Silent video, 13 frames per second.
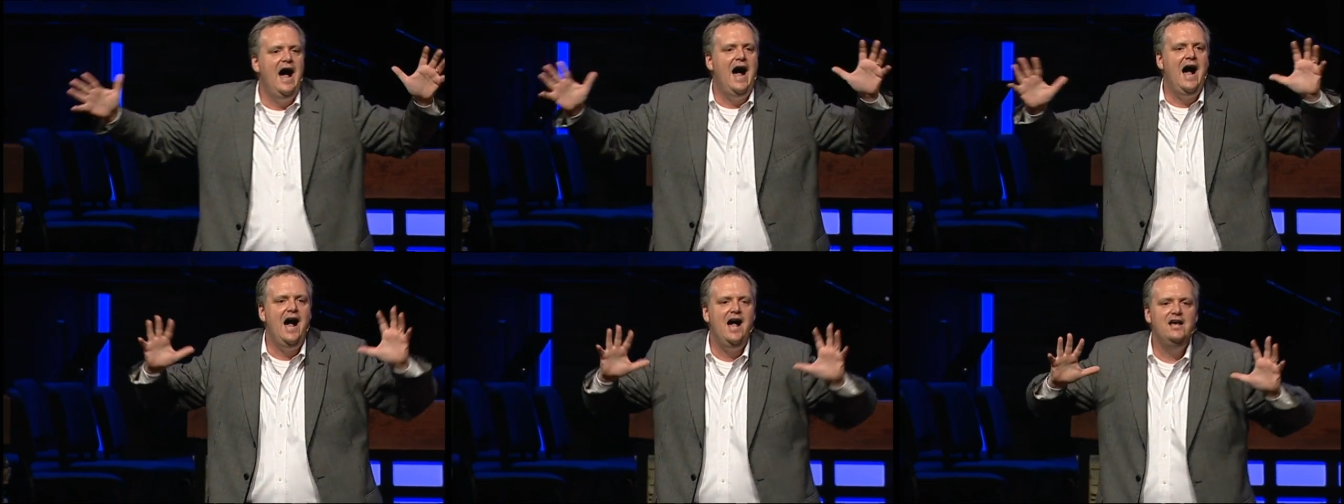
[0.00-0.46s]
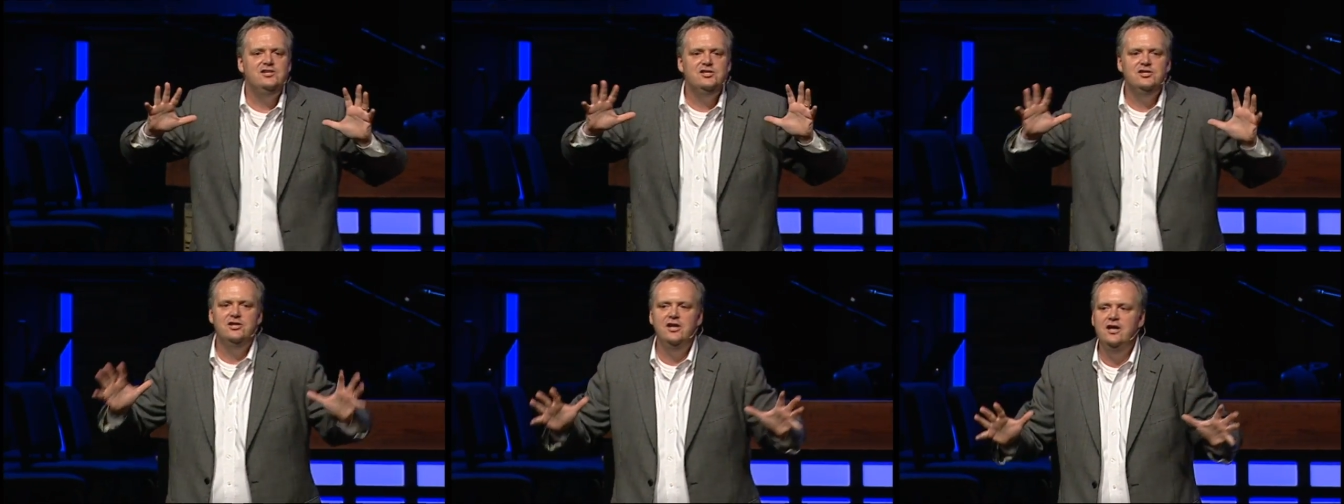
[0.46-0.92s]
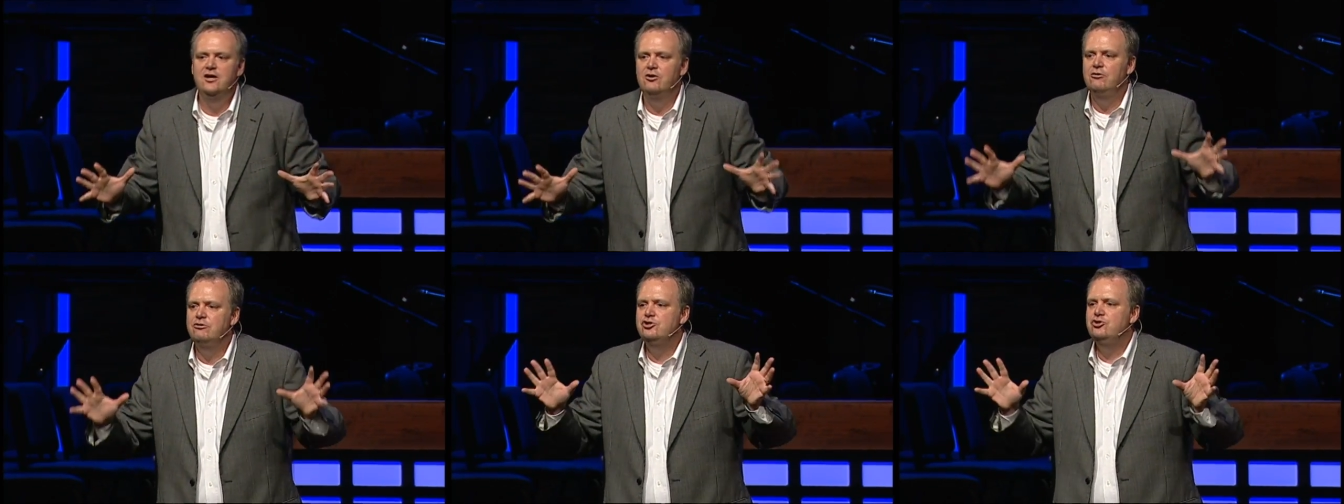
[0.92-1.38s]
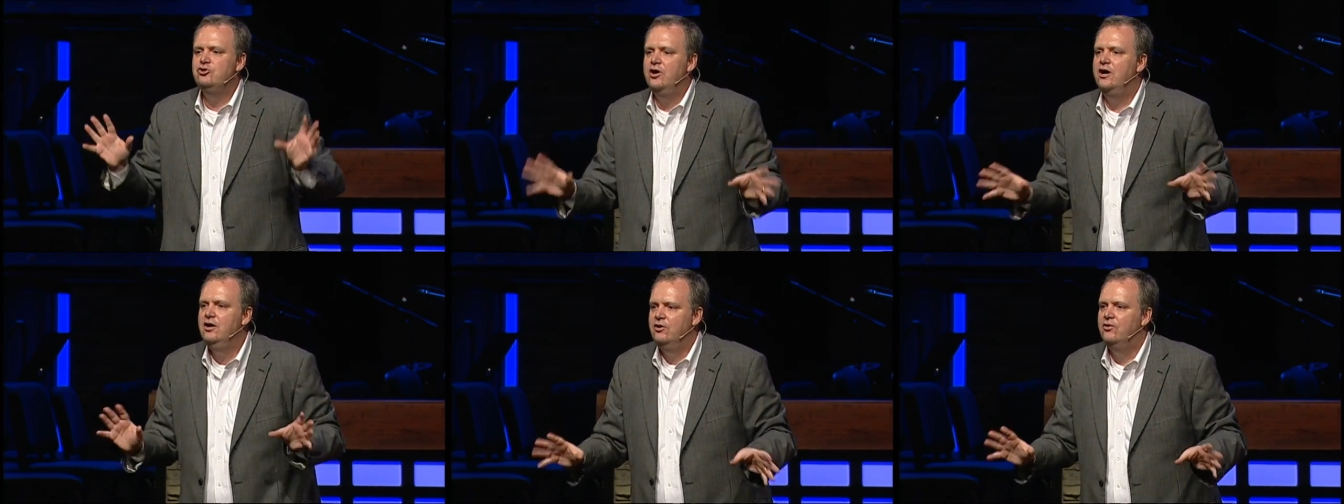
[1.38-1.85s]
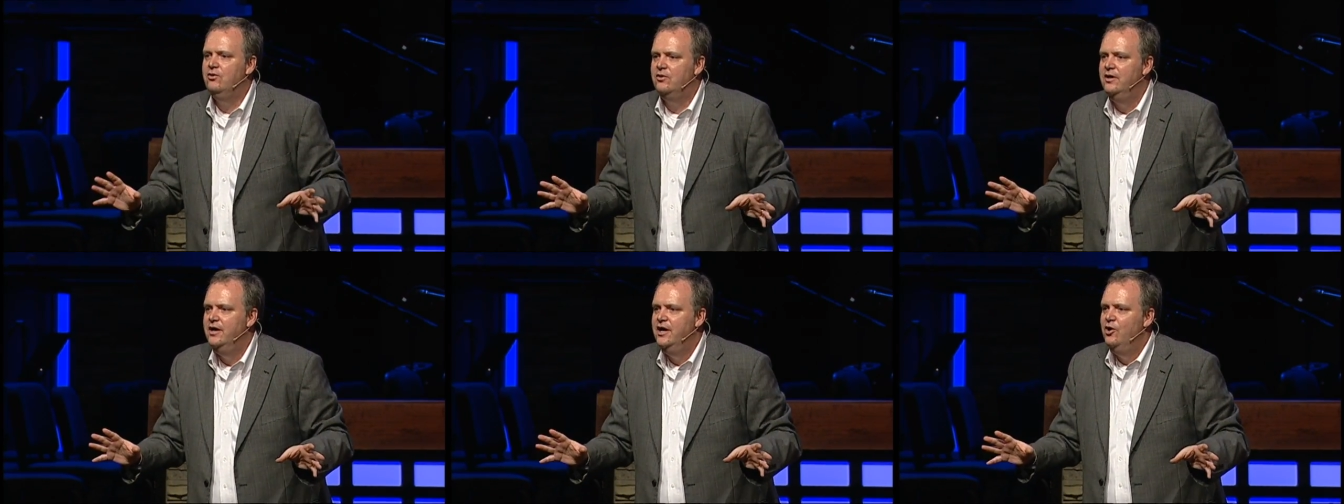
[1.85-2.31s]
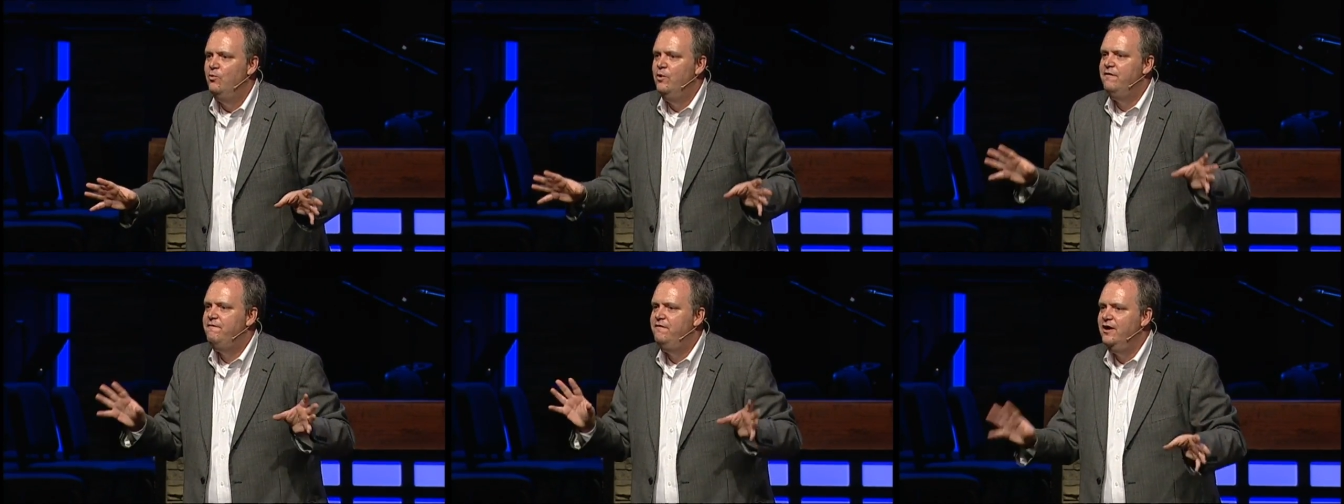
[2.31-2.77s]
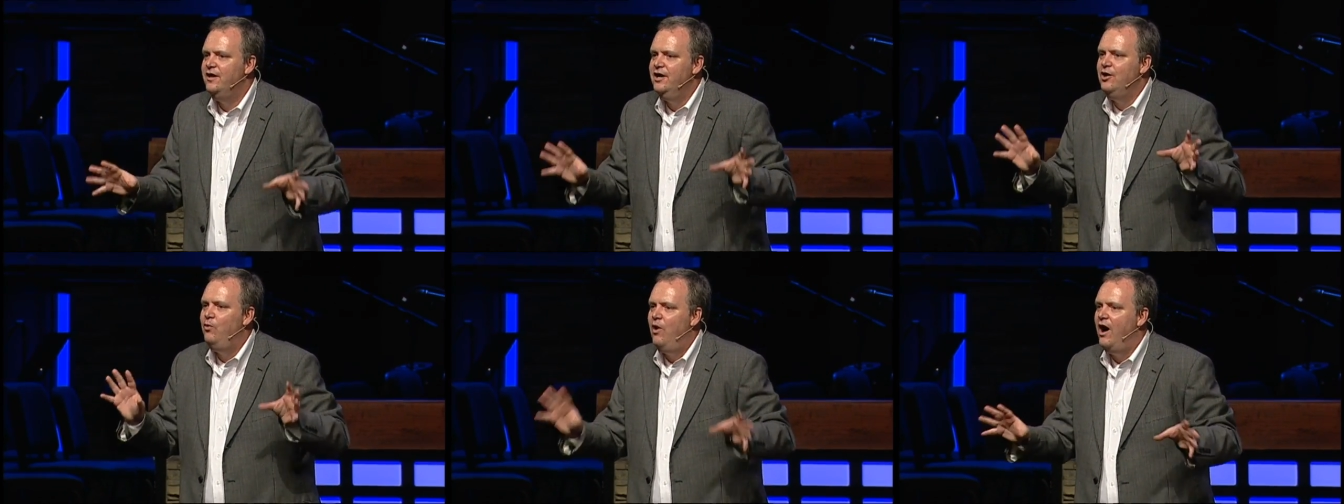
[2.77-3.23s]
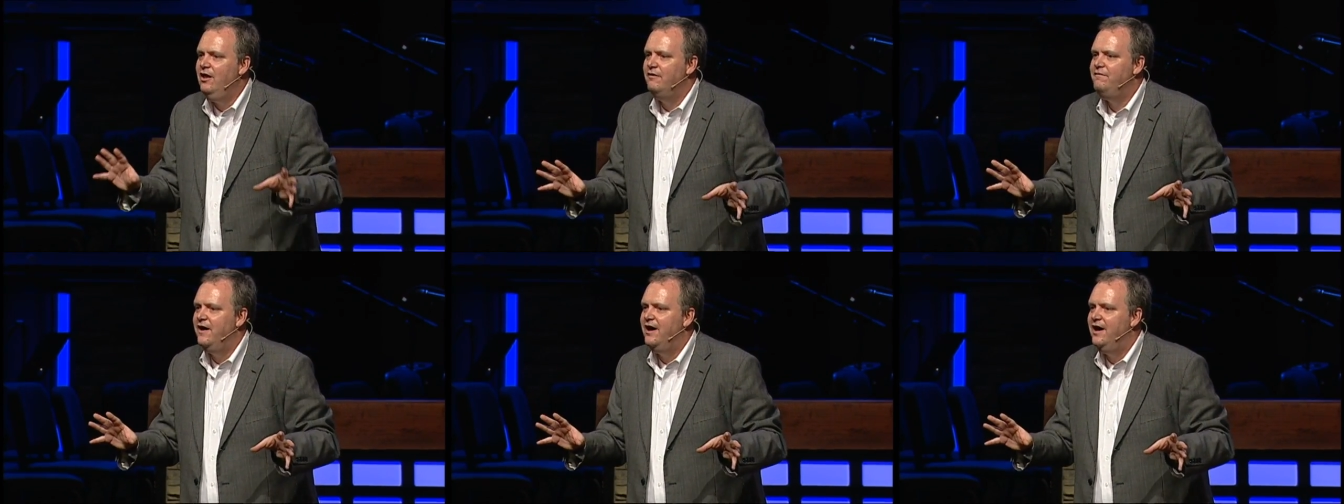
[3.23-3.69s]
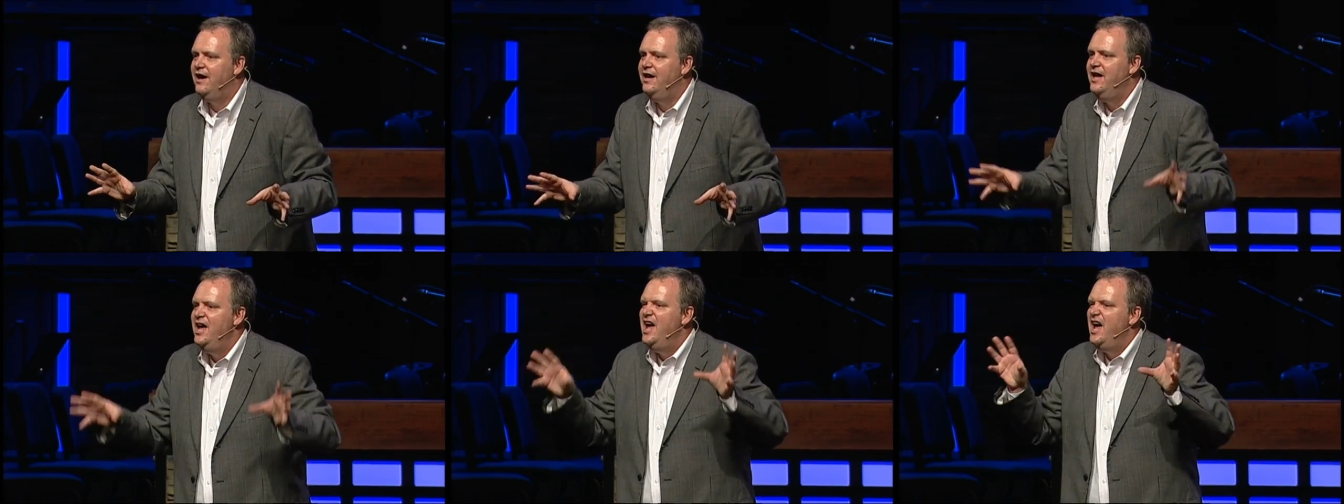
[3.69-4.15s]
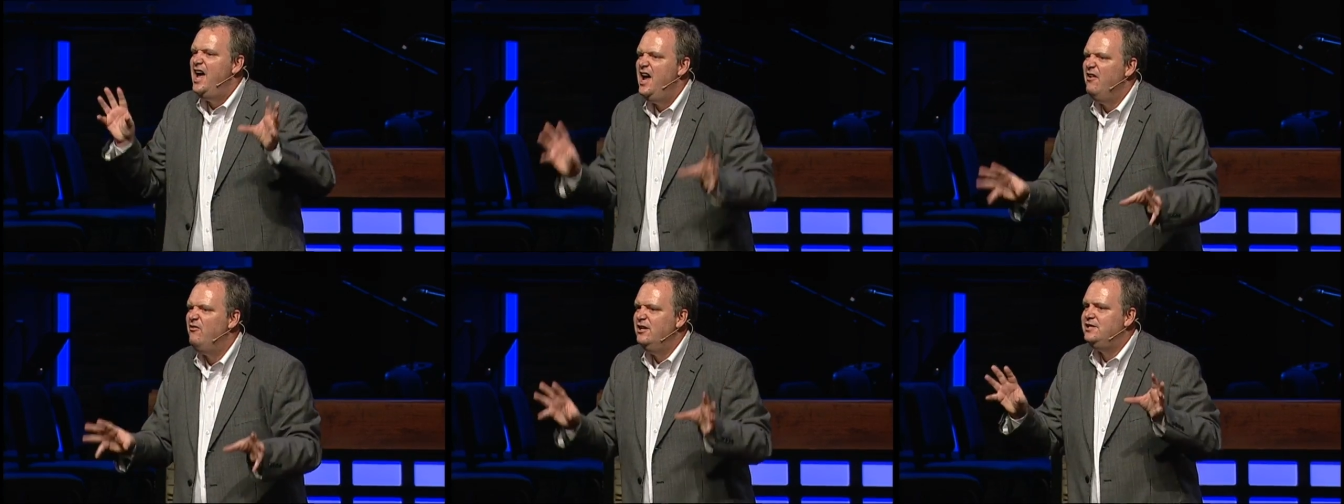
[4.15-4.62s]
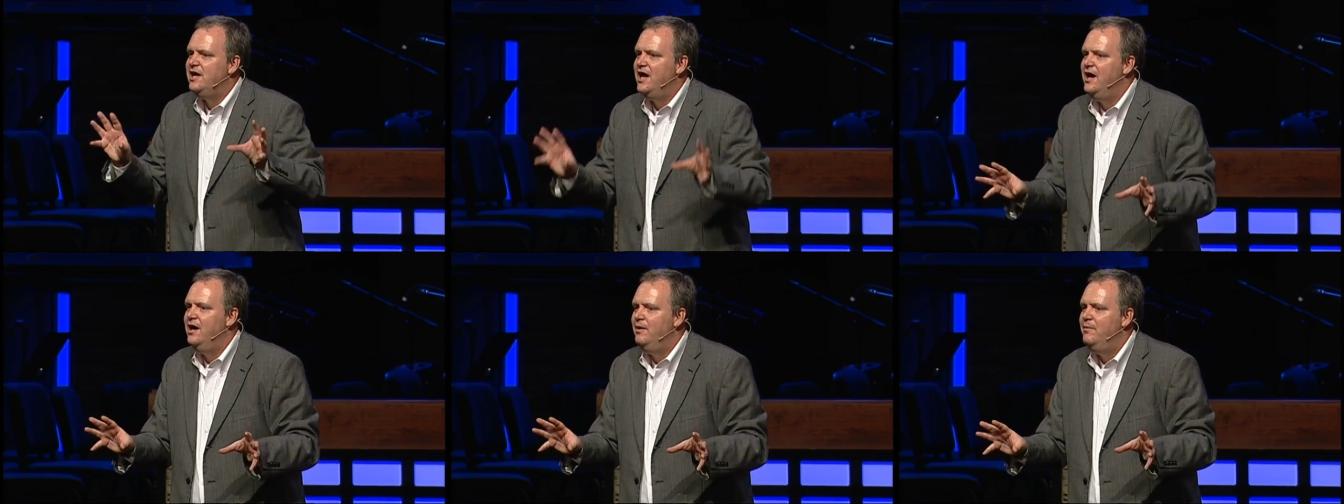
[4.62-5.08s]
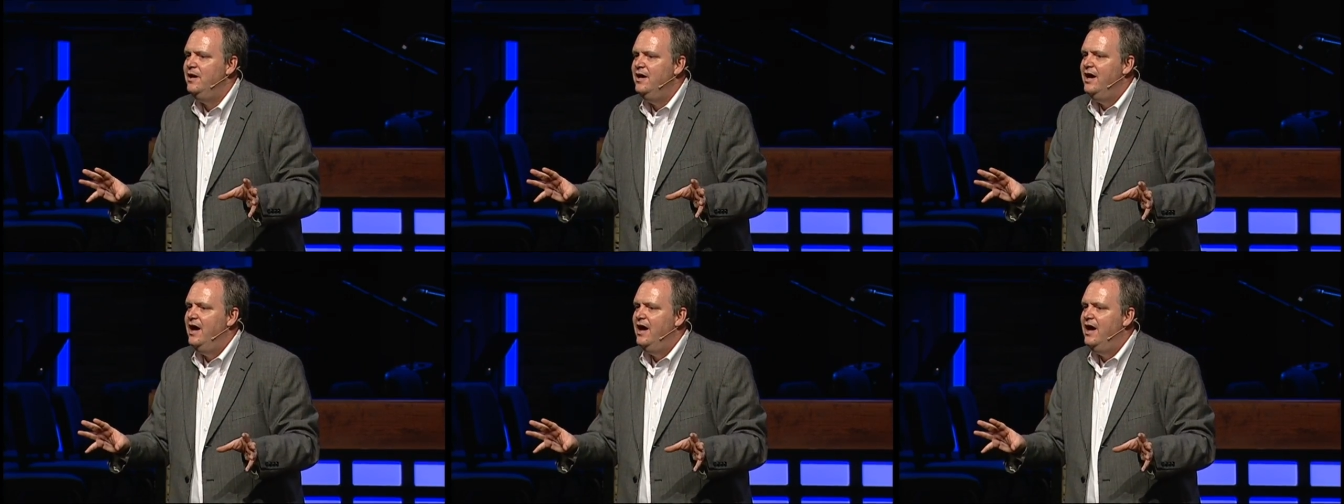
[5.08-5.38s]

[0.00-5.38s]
I still struggle with feeling qualified every time